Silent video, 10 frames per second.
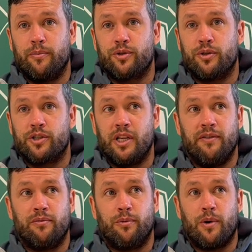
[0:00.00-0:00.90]
I'm sure
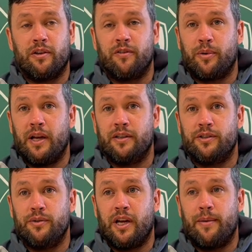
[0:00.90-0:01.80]
Stephen would want to have played the
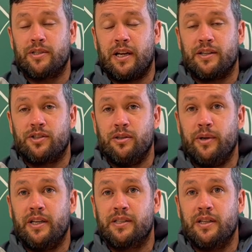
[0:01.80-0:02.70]
2 games the last 2
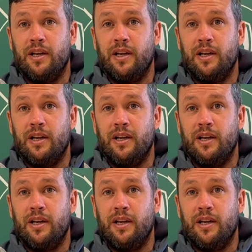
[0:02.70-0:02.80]
weeks,